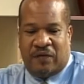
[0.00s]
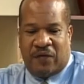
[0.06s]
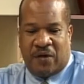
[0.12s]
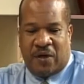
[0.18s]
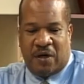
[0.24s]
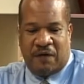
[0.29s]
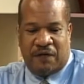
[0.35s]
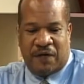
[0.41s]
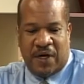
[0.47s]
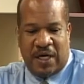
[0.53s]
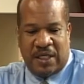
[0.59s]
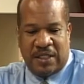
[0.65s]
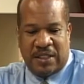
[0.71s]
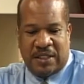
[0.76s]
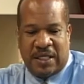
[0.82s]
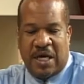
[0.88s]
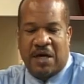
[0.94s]
for our
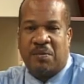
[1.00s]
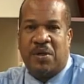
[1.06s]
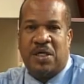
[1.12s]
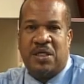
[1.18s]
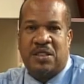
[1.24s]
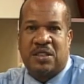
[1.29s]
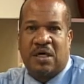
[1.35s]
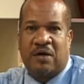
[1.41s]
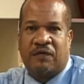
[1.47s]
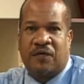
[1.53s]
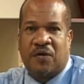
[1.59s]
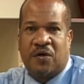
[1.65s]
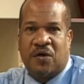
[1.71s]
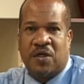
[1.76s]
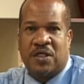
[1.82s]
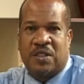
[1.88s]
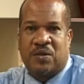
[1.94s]
final segment, of
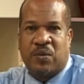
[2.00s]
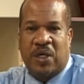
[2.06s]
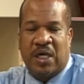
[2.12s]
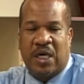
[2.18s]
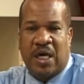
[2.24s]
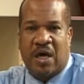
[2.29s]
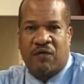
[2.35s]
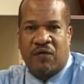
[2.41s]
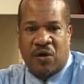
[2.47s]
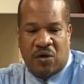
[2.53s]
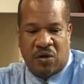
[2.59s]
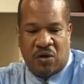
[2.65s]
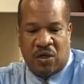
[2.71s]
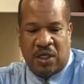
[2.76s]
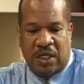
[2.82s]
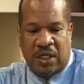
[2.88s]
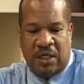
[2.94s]
course, we have a
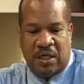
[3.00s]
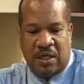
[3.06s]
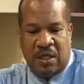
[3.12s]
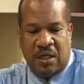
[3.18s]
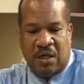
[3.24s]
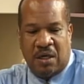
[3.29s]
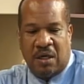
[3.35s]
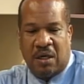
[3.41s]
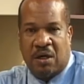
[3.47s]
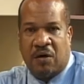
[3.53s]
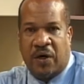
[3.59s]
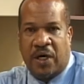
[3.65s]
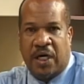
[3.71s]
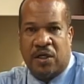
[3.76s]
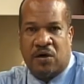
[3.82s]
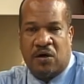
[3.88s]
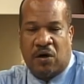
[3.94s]
caller. Go
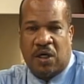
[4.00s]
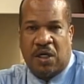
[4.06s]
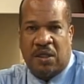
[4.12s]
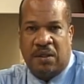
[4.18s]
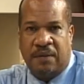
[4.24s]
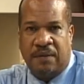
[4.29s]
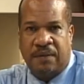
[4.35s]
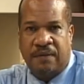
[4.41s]
ahead, caller.